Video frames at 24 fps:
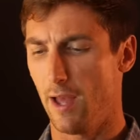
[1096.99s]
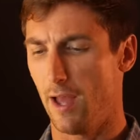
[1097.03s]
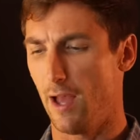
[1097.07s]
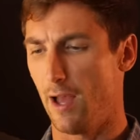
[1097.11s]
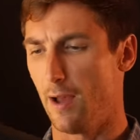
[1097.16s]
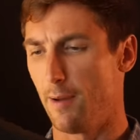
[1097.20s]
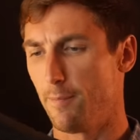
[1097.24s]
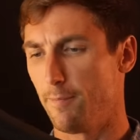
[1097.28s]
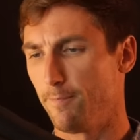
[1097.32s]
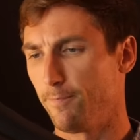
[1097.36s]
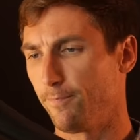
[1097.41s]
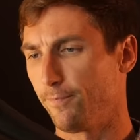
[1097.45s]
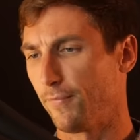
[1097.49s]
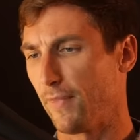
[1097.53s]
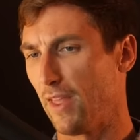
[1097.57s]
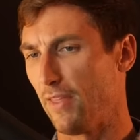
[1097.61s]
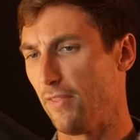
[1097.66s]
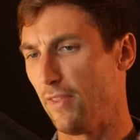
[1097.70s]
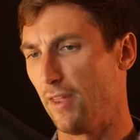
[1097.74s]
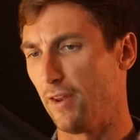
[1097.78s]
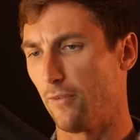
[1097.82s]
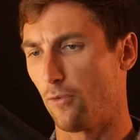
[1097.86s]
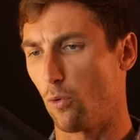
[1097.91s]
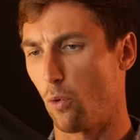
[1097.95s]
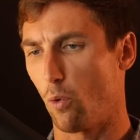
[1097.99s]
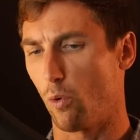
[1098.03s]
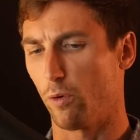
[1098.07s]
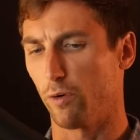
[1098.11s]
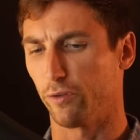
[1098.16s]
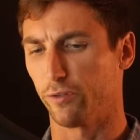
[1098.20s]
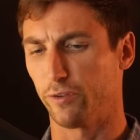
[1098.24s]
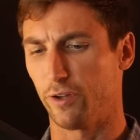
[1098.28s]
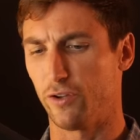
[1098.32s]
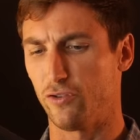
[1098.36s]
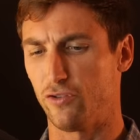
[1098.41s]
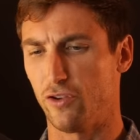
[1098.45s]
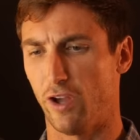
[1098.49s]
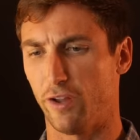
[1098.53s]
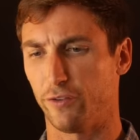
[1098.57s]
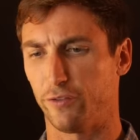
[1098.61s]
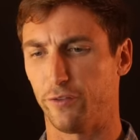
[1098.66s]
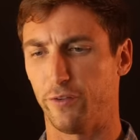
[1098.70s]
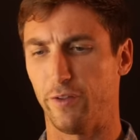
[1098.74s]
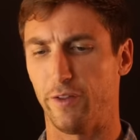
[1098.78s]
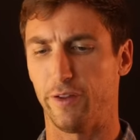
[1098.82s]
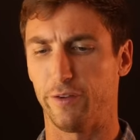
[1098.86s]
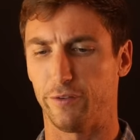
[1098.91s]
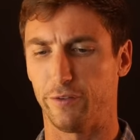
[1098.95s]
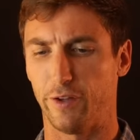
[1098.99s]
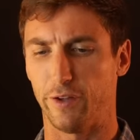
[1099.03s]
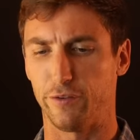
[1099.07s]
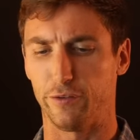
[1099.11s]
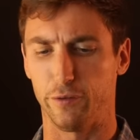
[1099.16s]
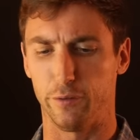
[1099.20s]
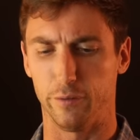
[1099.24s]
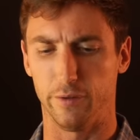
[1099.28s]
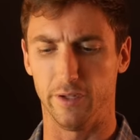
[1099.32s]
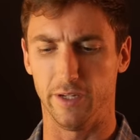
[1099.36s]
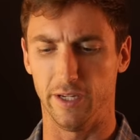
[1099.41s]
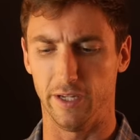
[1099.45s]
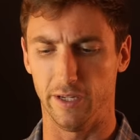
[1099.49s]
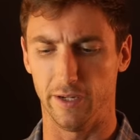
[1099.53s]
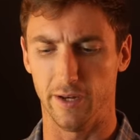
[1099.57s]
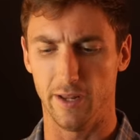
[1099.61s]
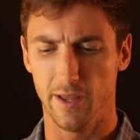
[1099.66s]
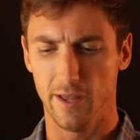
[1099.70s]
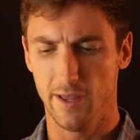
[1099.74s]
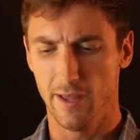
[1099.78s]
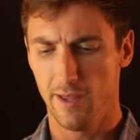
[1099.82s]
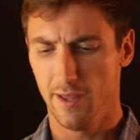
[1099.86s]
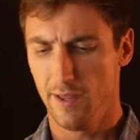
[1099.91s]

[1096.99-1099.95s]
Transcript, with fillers: um, and then of course adjust this as you need.